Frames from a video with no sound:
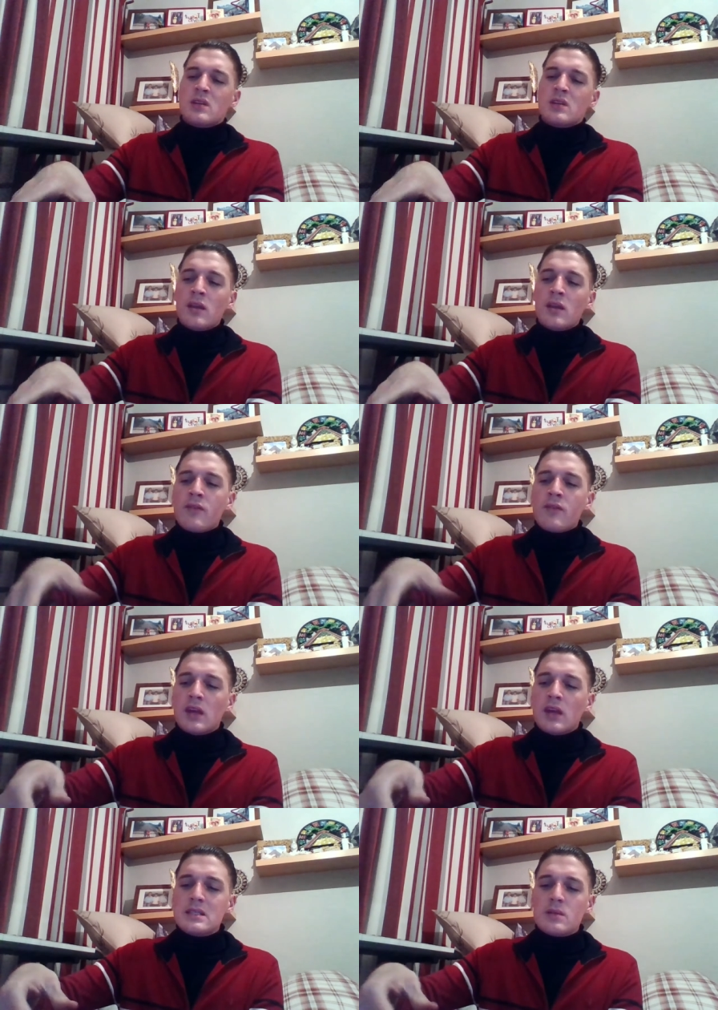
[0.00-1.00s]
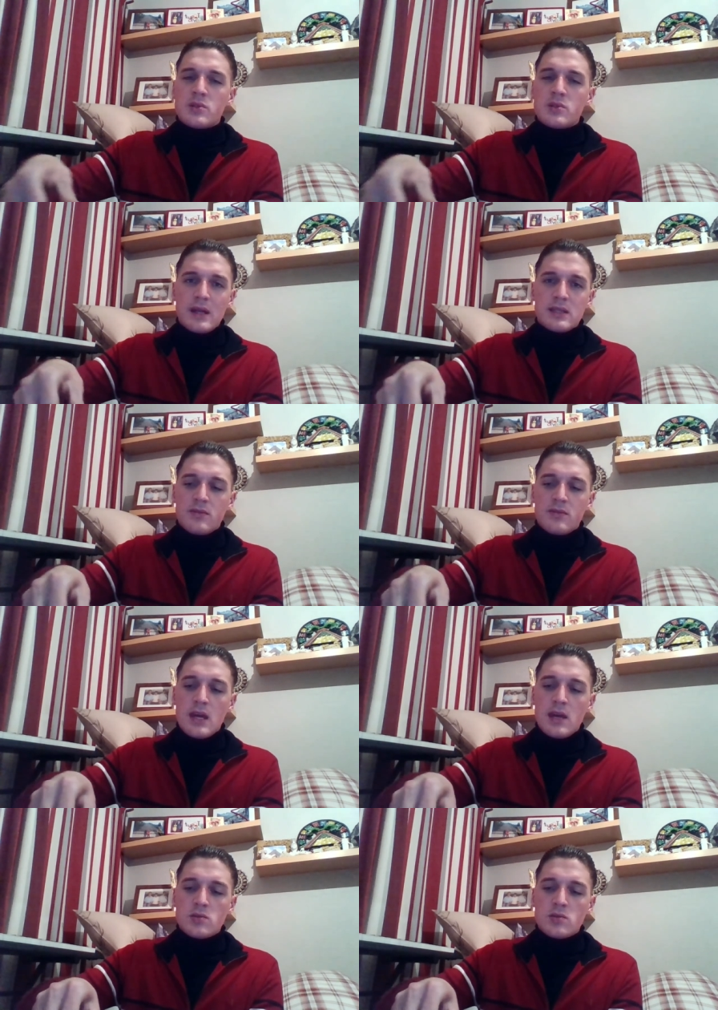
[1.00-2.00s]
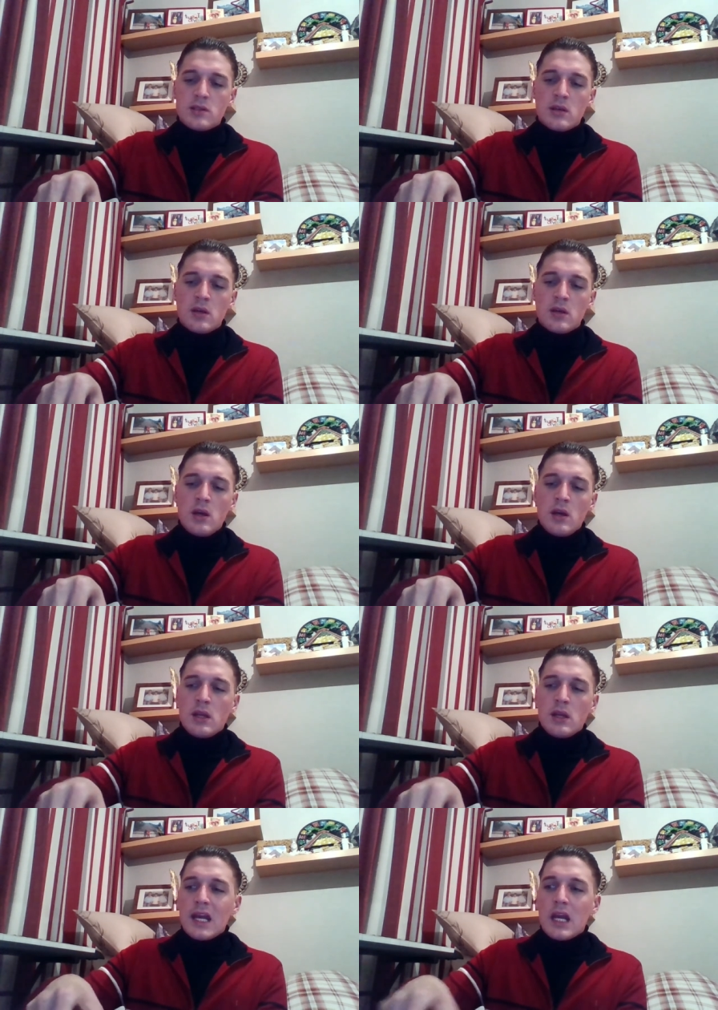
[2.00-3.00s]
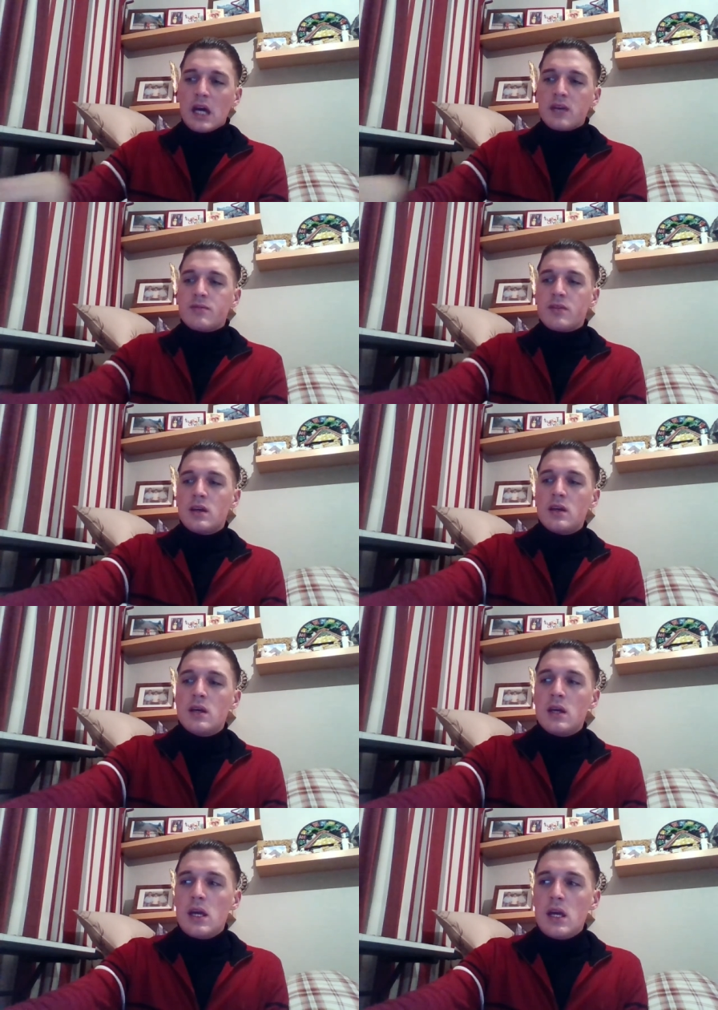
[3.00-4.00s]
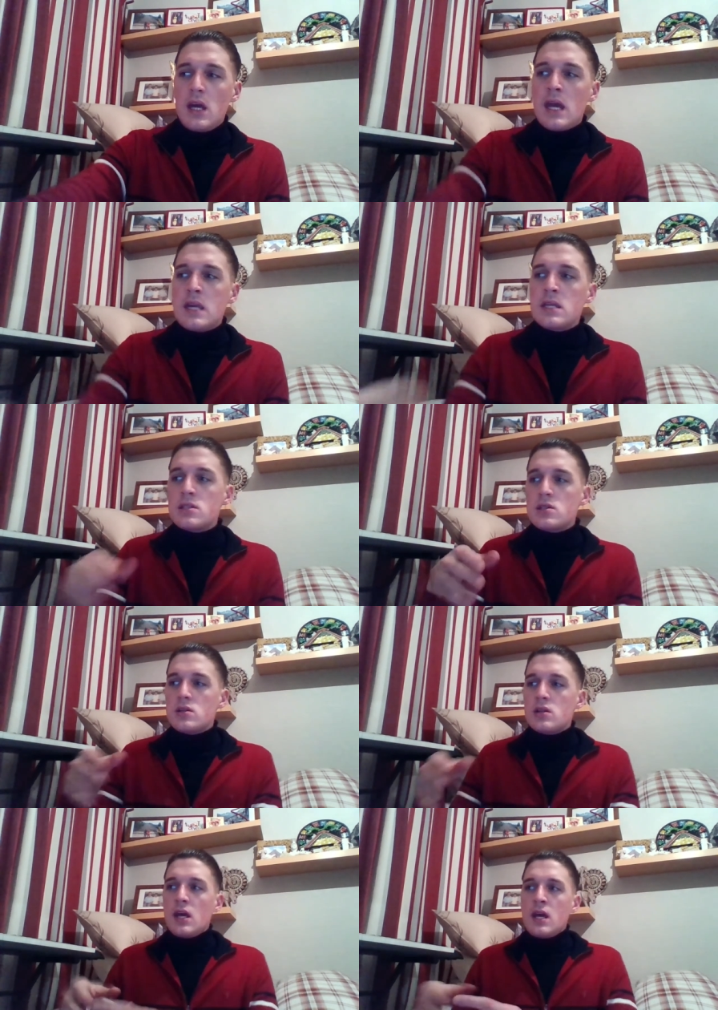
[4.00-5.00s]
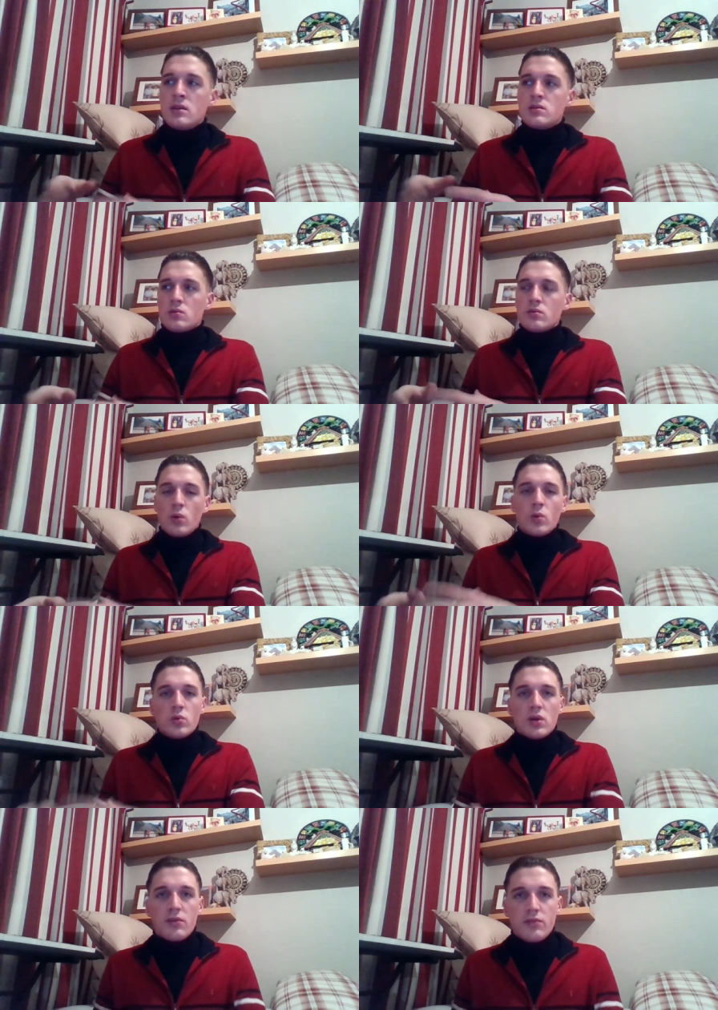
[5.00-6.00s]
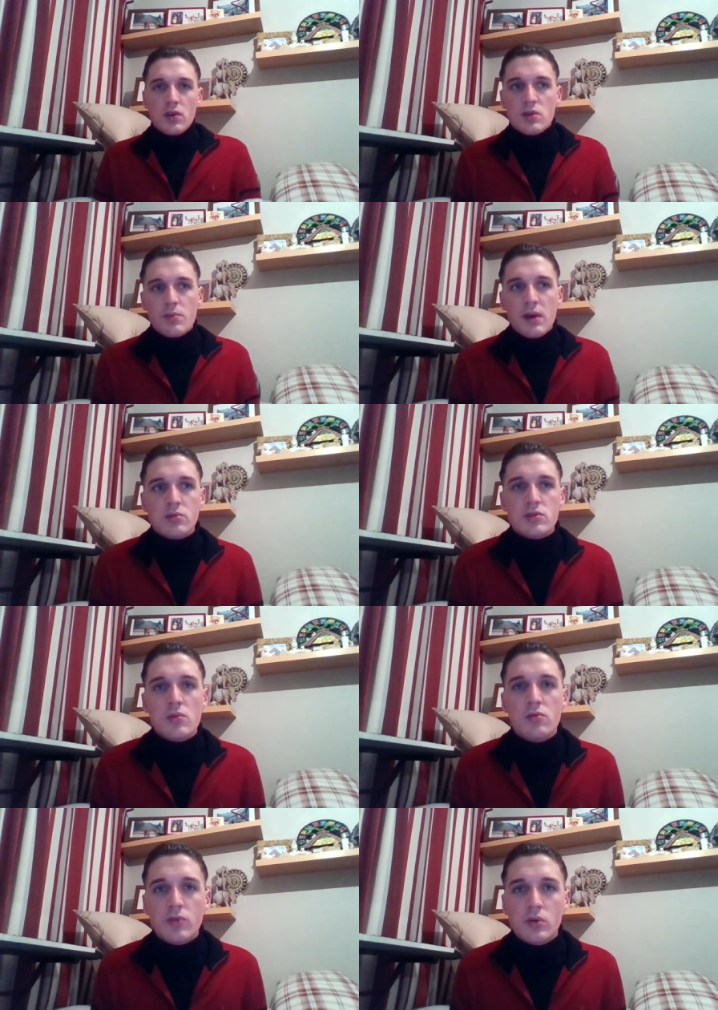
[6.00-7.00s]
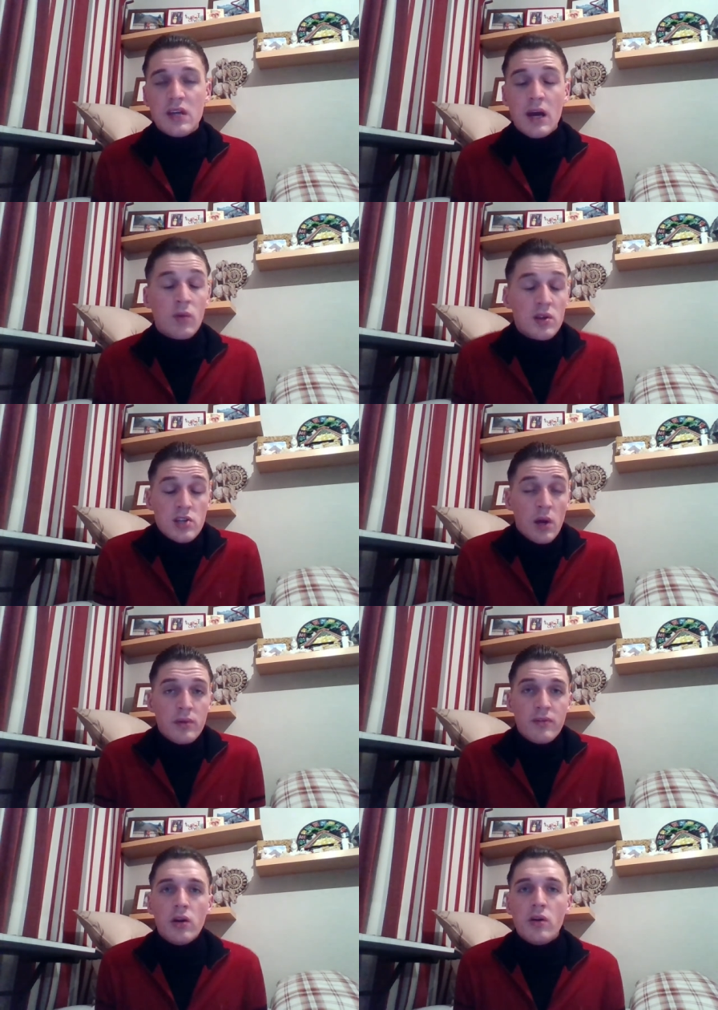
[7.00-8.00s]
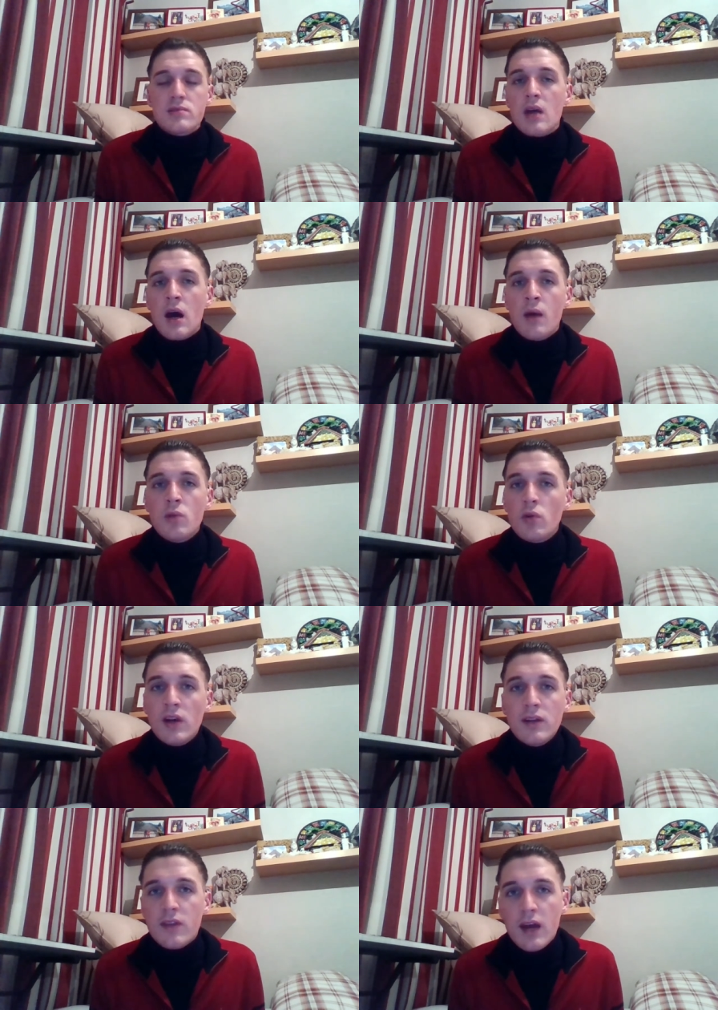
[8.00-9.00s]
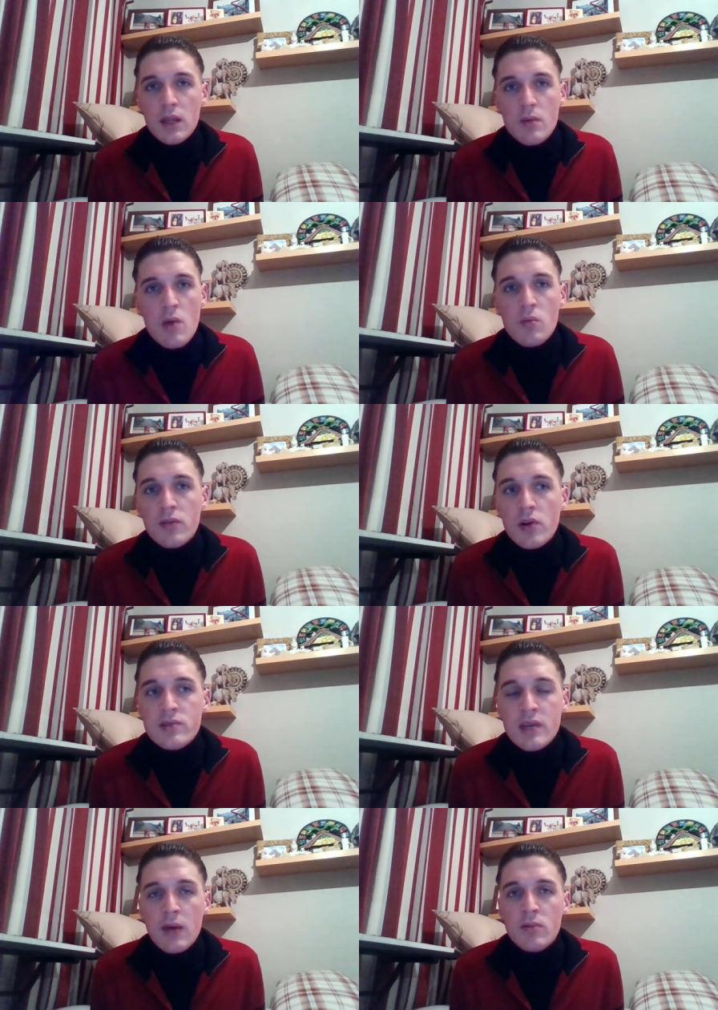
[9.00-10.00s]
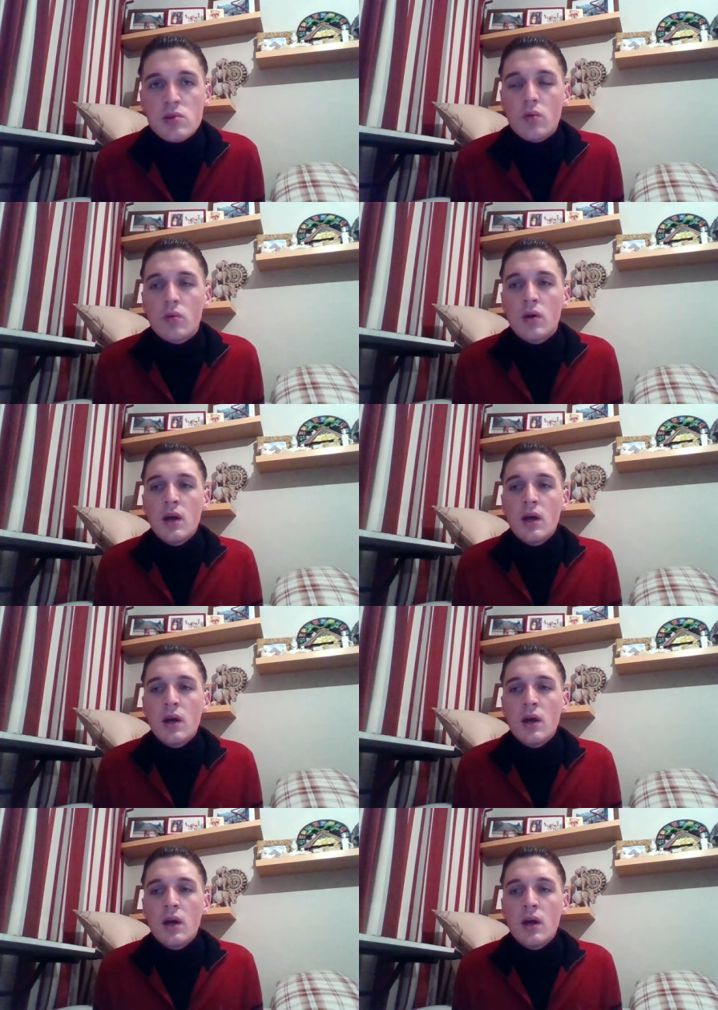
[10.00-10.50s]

getting everything into perspective, isn't it? And trying to get life in in sort of order for you to be able to move forward yet, which I'll be very honest, I'm not ready for that at the moment with losing him at all.